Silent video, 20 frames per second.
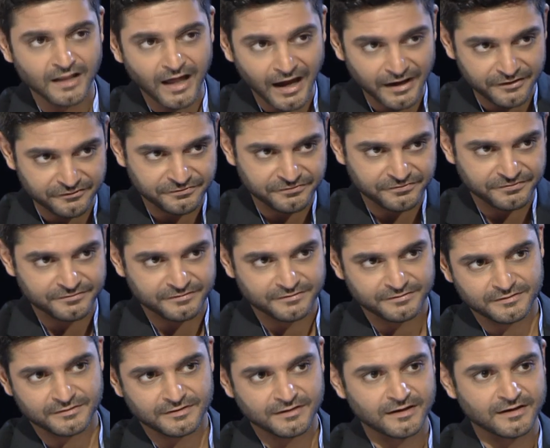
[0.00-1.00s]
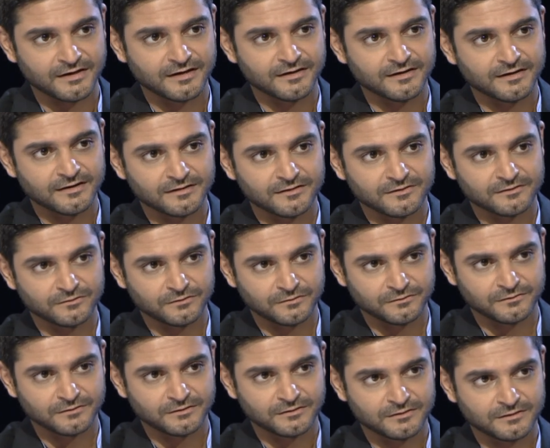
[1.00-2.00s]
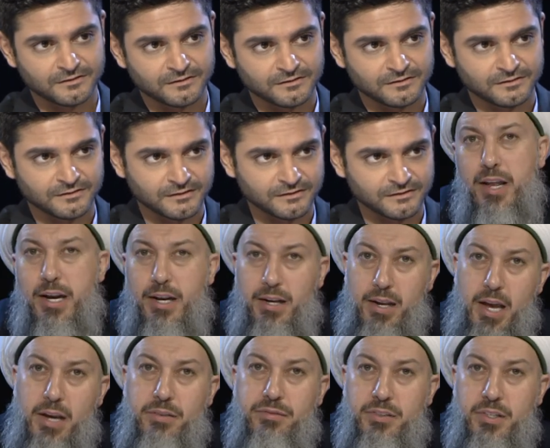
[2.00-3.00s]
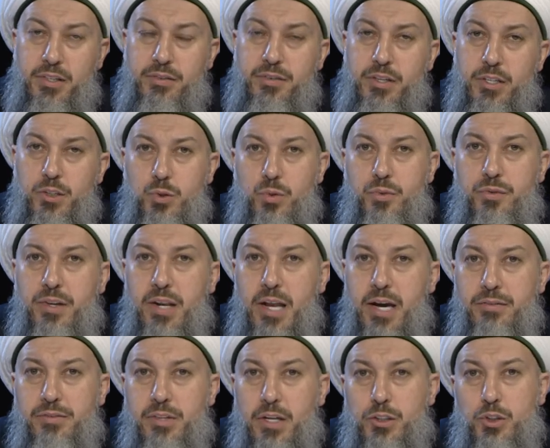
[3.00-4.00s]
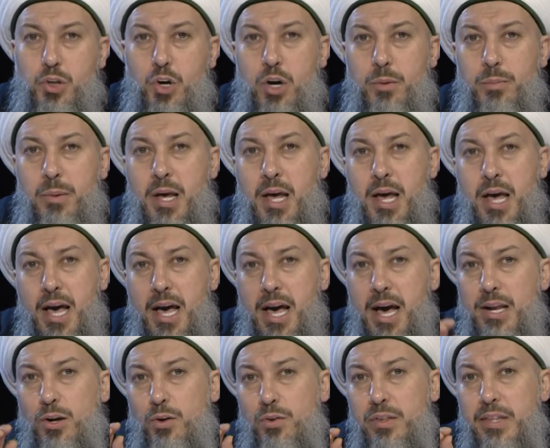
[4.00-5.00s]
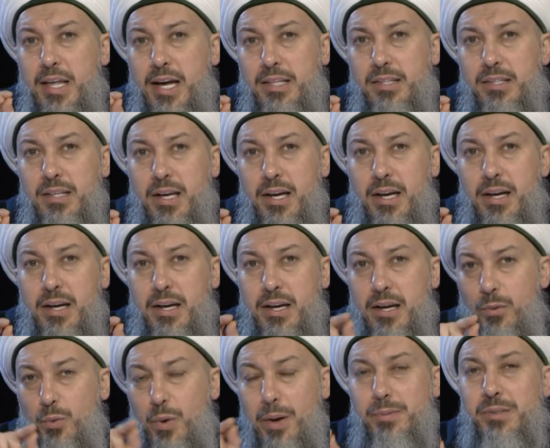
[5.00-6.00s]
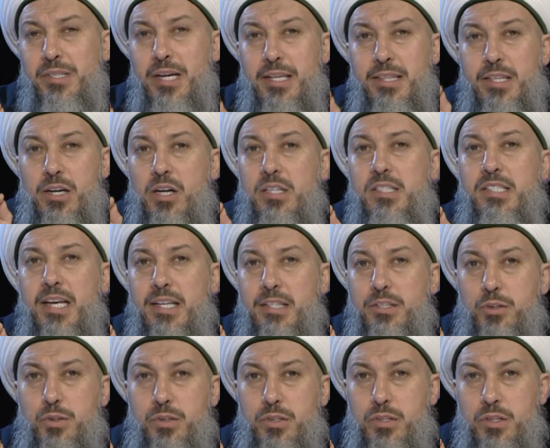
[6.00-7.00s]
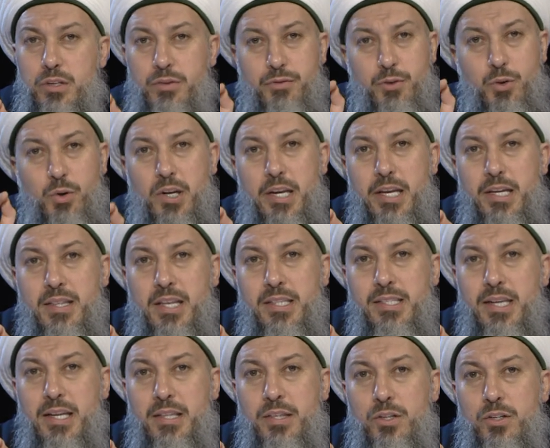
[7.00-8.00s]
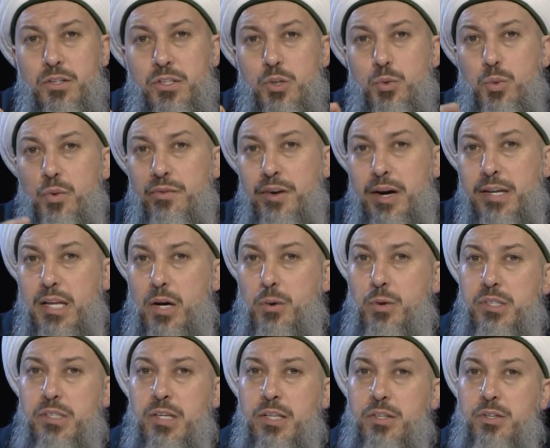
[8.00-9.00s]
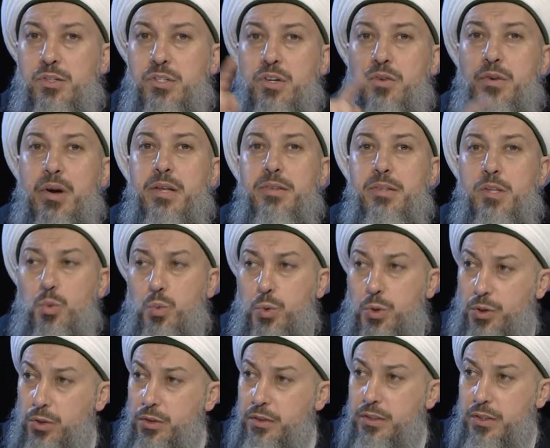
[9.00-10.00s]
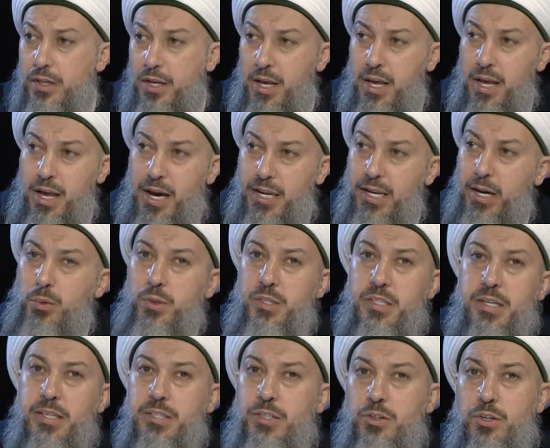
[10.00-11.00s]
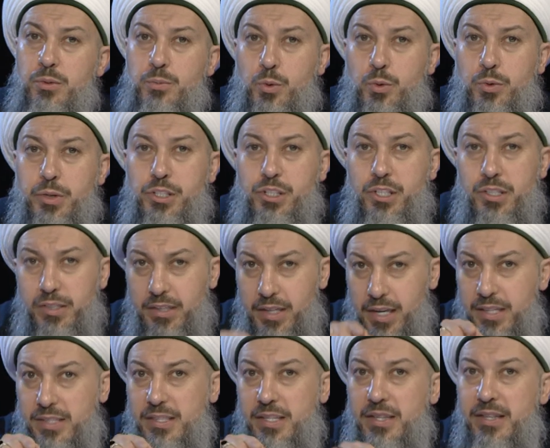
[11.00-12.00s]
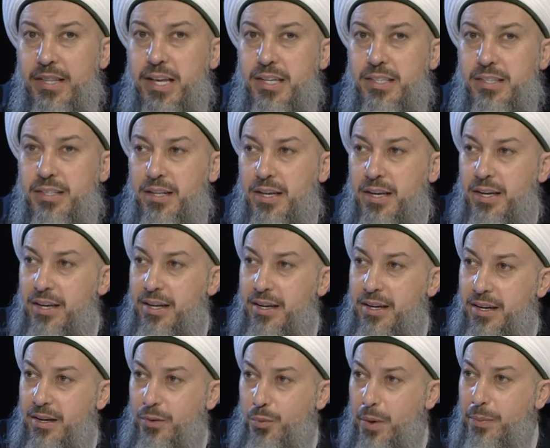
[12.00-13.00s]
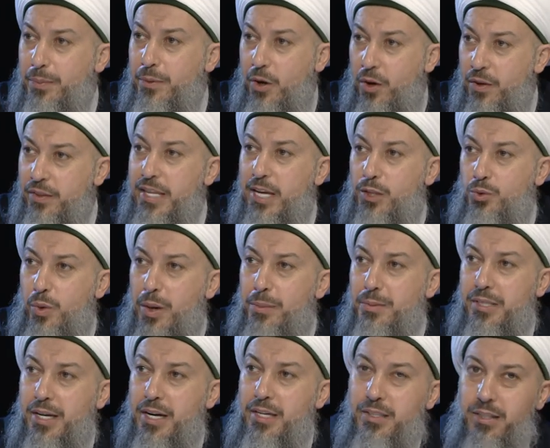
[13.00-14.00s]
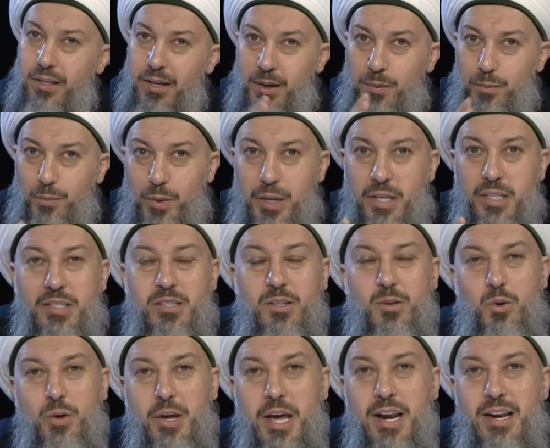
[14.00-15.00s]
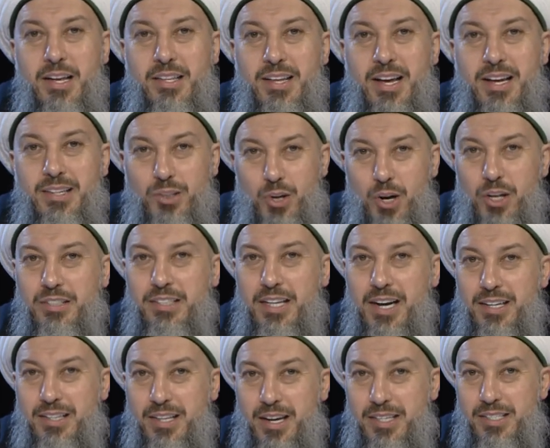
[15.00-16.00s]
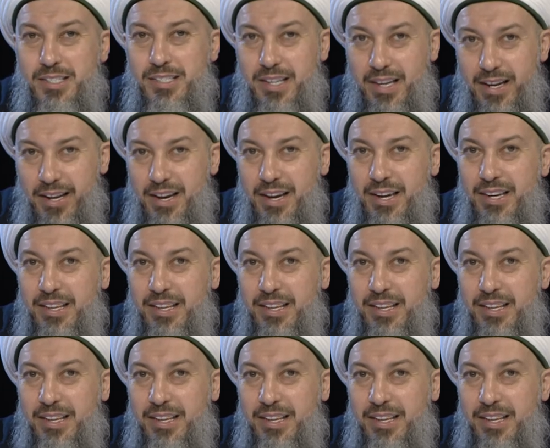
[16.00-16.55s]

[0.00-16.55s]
Sufi Live, like Sufi, and Live, Live TV, SufiLive.com. And on that website, there are centers. If you click the centers, you will find our centers around the world. And our center in Mauritius is in that on that website. Please look at it and contact us in